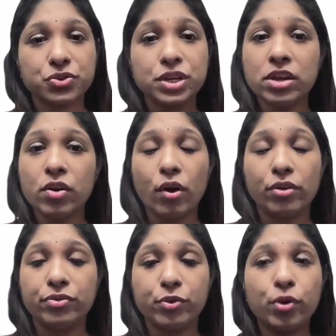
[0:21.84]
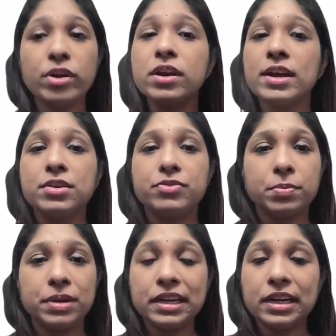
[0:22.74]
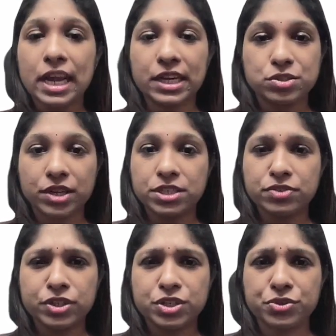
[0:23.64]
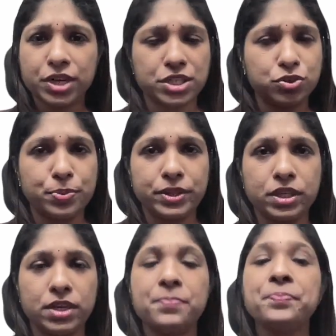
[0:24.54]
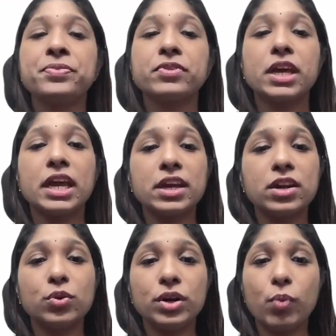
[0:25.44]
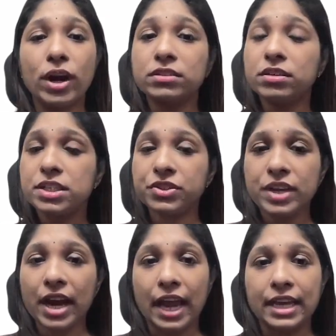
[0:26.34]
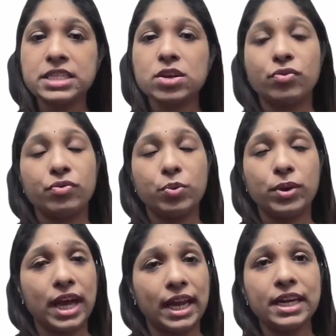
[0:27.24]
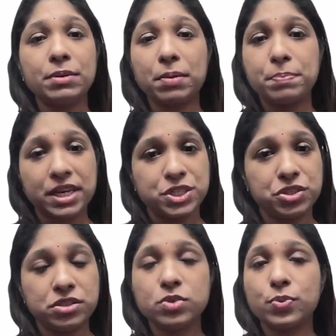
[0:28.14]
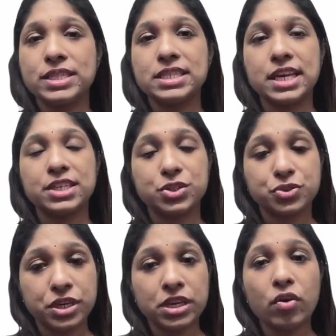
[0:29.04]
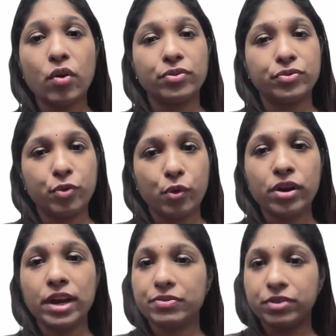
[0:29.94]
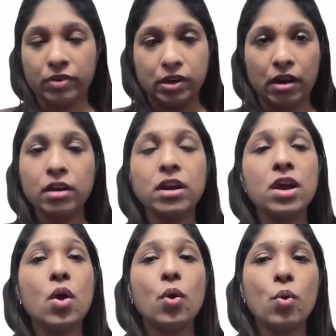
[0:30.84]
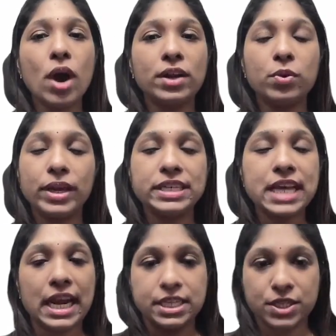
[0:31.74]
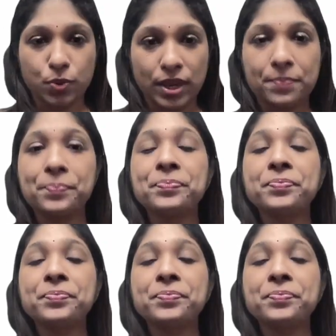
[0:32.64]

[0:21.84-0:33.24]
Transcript: 3 or 4 familial exudative vitreoretinopathy. They included 133 eyes of 119 patients with stage 3 or 4 FEVR who underwent LSV.